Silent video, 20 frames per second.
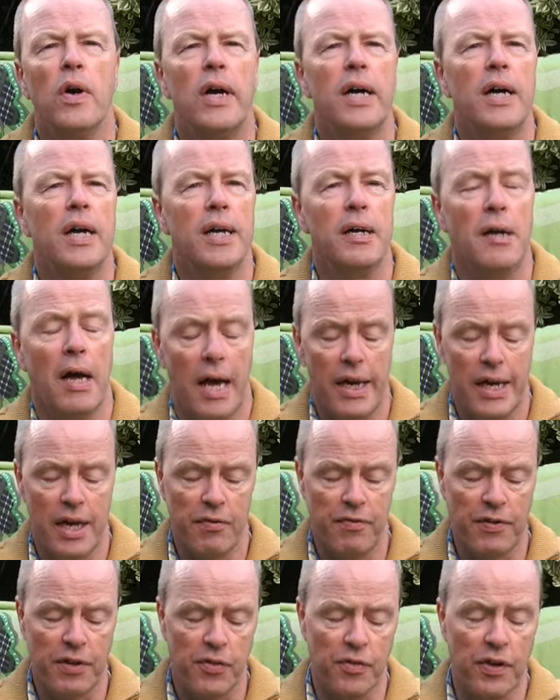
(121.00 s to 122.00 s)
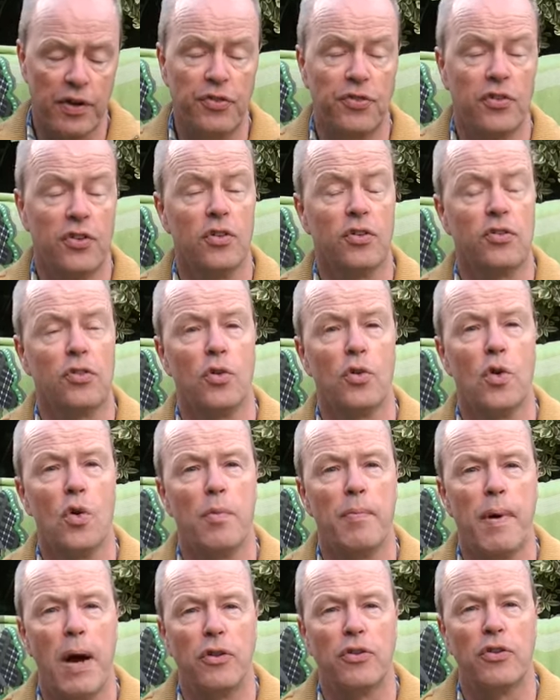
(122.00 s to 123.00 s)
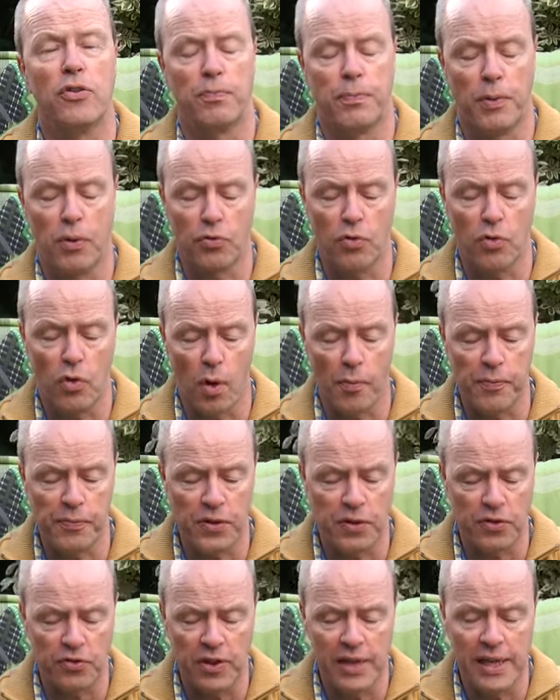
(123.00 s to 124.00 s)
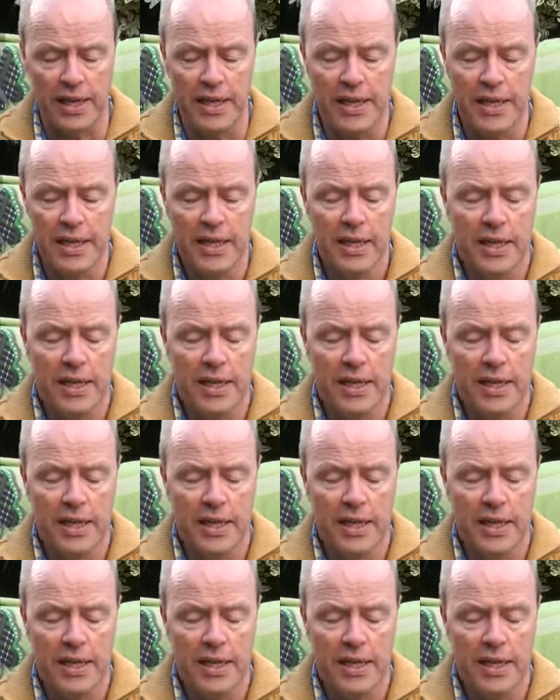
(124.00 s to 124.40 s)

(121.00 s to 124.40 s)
uh, I have a question to you about this puzzle, obviously.